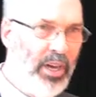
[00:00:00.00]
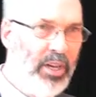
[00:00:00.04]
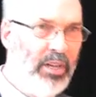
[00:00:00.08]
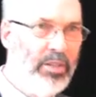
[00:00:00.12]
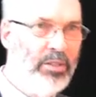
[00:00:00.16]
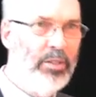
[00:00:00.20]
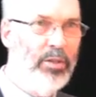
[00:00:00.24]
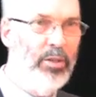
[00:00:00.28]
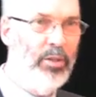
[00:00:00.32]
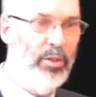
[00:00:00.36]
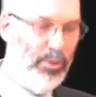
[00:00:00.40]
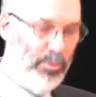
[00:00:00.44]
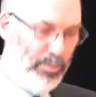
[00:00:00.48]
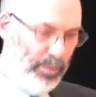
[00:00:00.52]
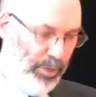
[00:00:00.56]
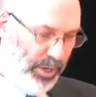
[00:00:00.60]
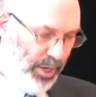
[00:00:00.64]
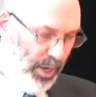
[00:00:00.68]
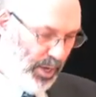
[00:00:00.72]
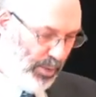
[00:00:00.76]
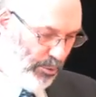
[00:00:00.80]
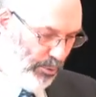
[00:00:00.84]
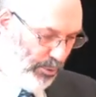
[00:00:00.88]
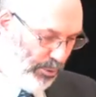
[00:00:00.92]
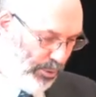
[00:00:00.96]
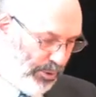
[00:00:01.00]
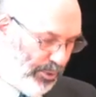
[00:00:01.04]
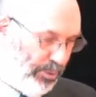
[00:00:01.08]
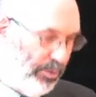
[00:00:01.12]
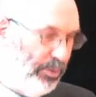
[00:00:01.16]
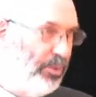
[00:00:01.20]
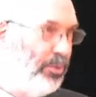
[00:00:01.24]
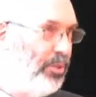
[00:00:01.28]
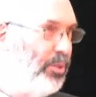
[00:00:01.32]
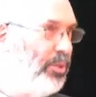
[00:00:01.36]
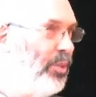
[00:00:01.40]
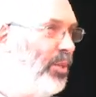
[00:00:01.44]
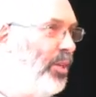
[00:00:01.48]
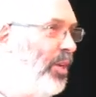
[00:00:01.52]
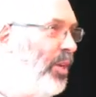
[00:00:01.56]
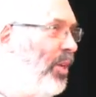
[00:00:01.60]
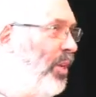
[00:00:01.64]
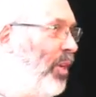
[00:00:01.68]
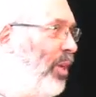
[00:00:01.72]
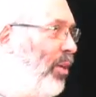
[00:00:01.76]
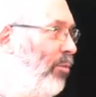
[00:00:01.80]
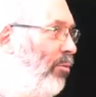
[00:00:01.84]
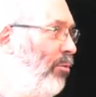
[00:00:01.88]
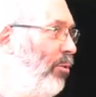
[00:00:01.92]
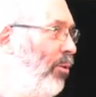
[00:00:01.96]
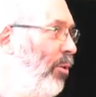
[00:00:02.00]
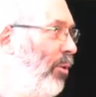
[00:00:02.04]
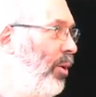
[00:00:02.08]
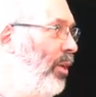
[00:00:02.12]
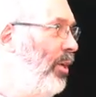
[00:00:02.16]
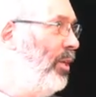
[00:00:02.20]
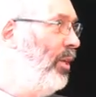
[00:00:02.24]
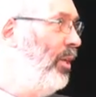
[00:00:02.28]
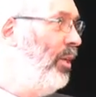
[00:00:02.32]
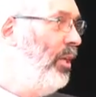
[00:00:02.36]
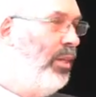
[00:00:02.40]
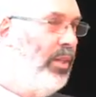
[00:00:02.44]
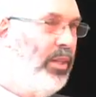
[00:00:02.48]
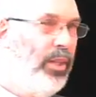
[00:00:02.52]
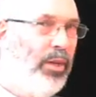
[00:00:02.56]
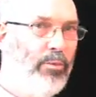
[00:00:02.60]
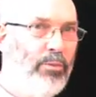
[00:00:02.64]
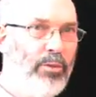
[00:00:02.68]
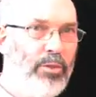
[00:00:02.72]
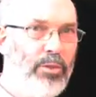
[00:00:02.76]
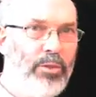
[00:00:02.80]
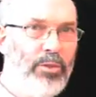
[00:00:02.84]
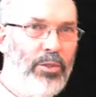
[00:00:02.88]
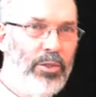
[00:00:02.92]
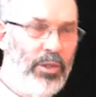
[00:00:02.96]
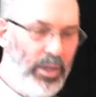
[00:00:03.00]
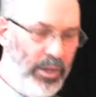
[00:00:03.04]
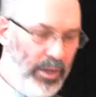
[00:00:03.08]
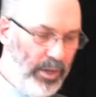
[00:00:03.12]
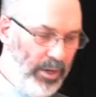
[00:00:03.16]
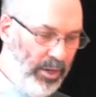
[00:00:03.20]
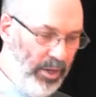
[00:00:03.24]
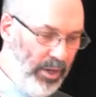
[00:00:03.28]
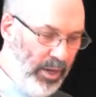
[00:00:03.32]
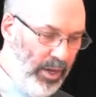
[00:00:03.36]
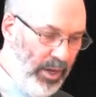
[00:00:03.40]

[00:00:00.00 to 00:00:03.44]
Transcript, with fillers: Iceland became a resource for it that was uh,